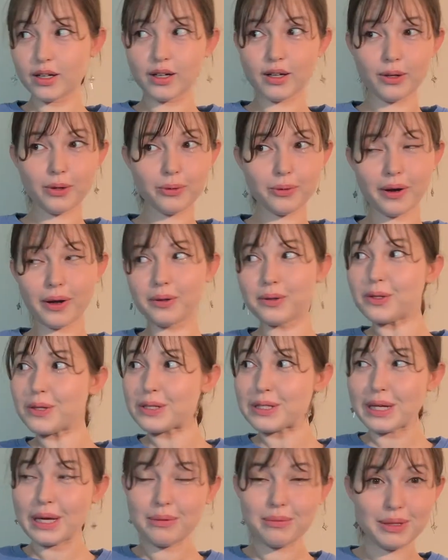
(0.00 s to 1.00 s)
around the
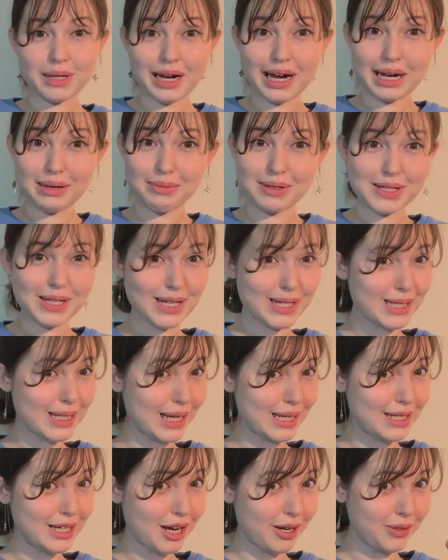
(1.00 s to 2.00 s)
same time as I sat
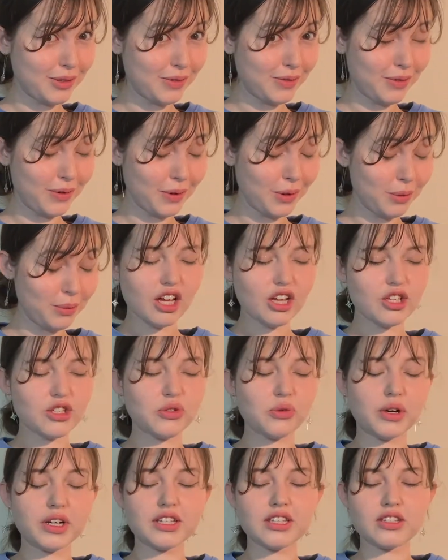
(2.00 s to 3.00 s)
down to film. So
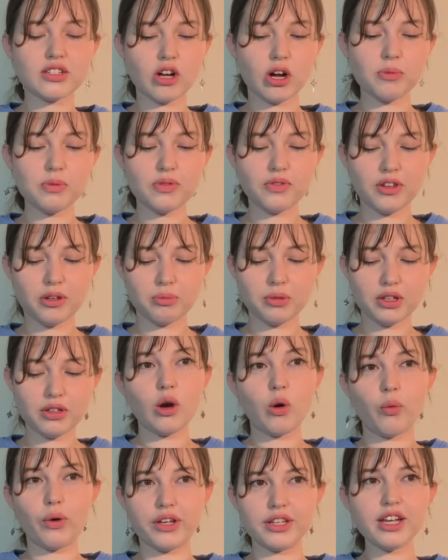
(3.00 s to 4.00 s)
I stopped filming,
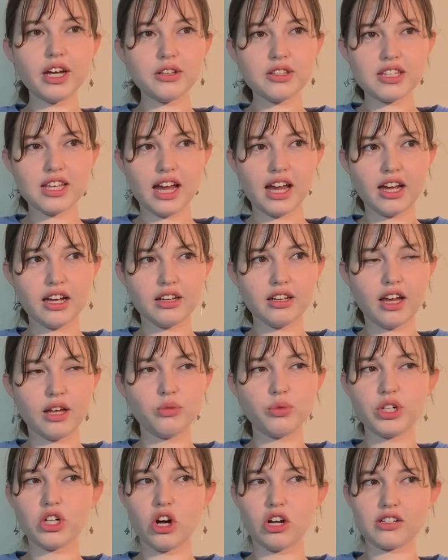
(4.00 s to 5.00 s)
went outside, and we
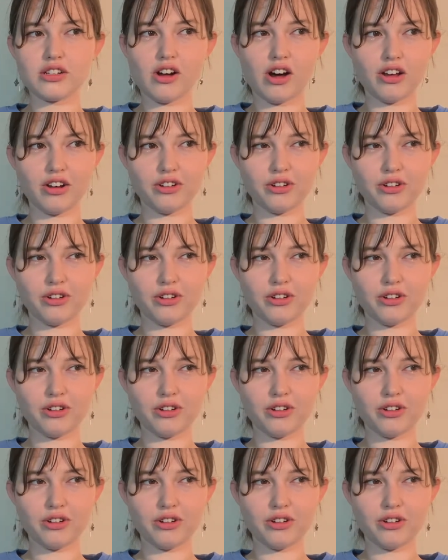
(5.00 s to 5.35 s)
got caught in the